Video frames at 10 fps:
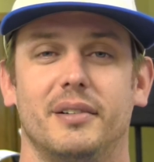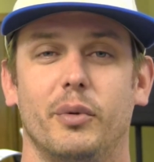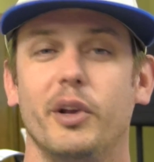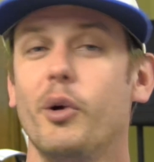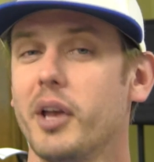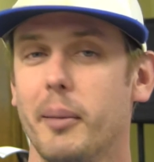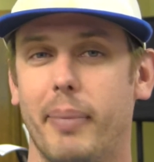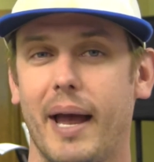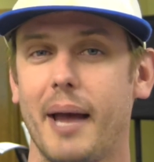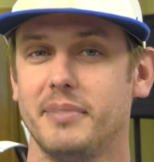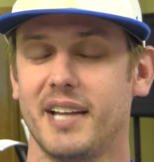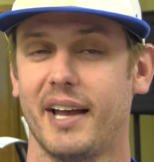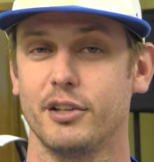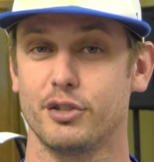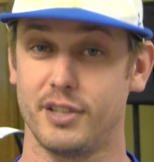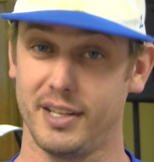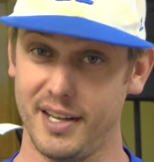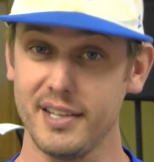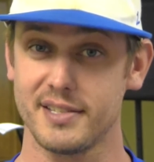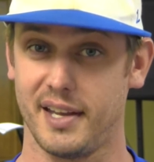We don't get baptized to
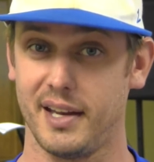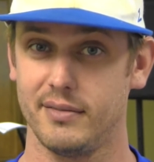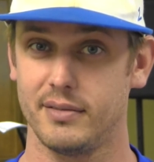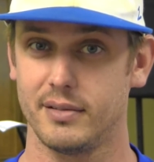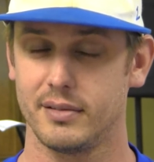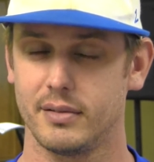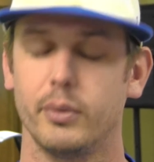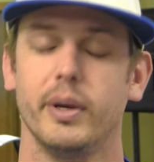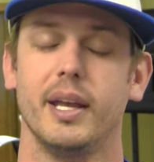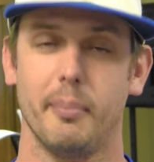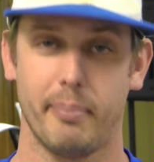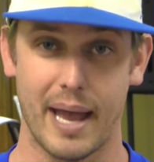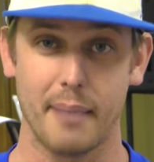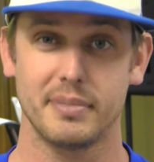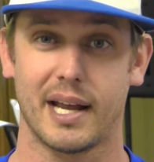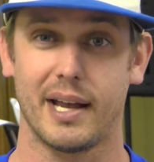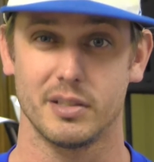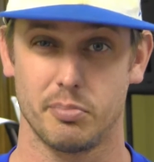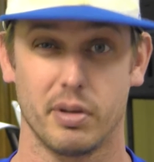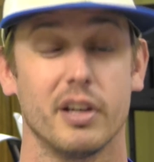get saved. We get
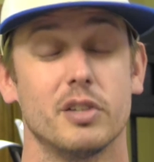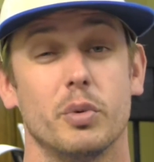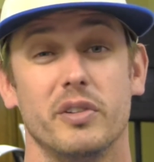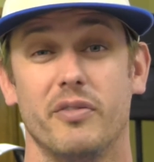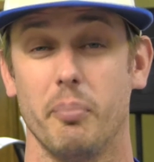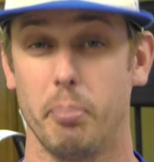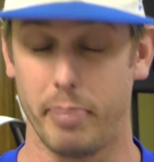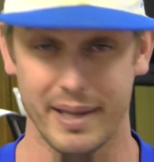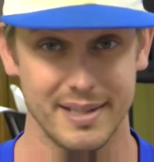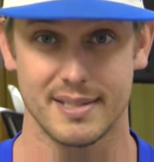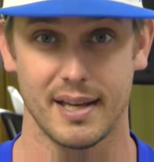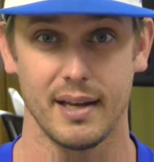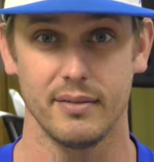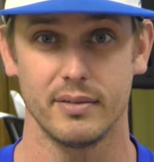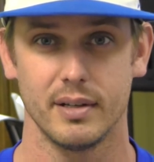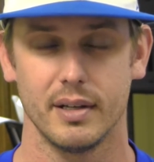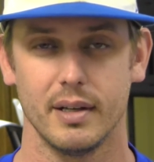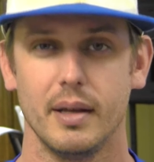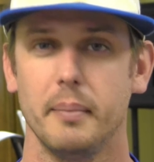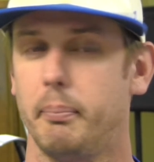baptized because we've been saved.
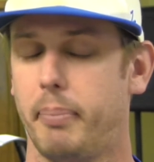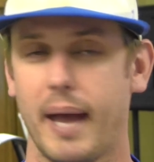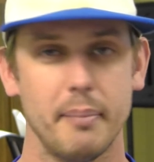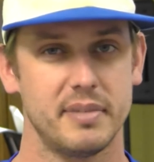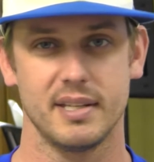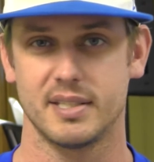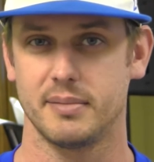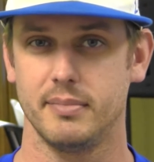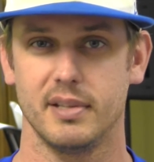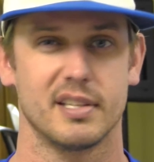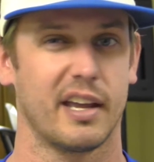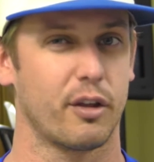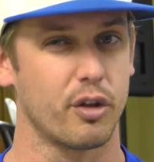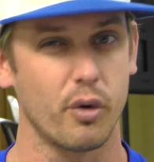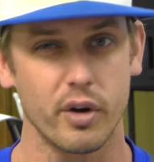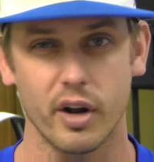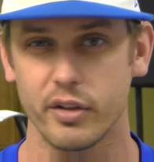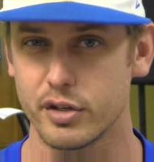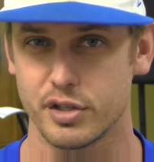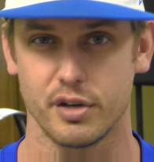Baptism is like throwing on
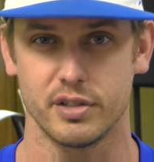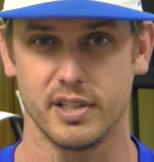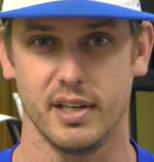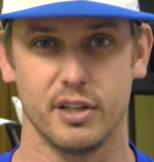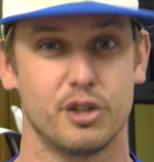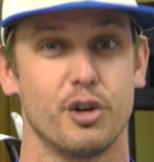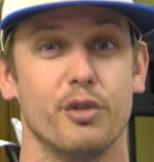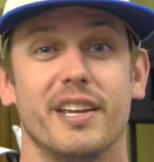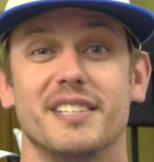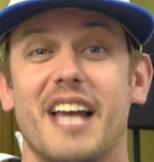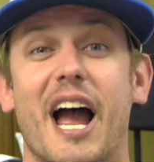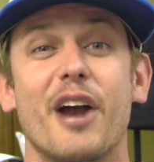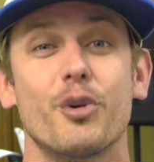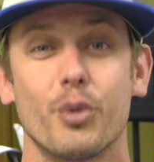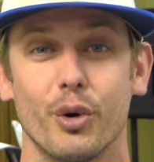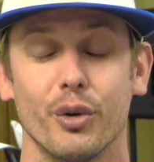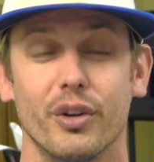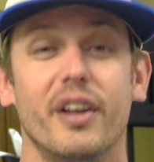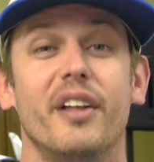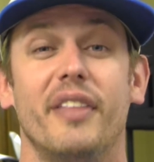the jersey to show the entire
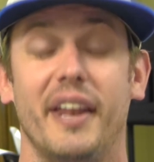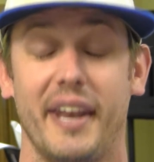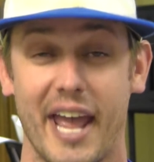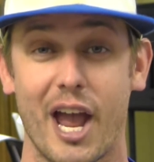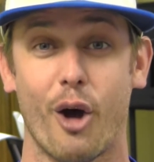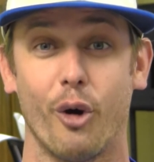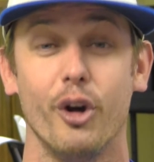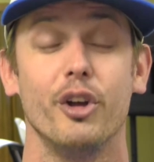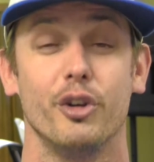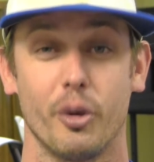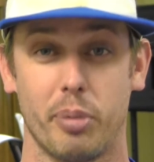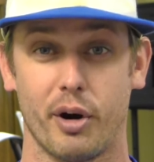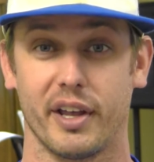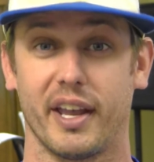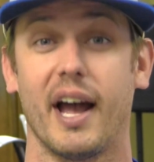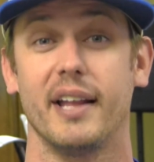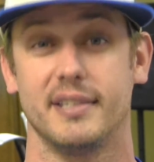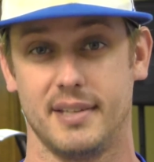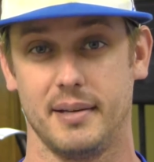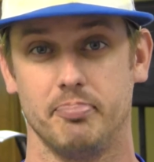world that now you're a part of
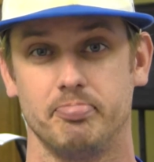God's team.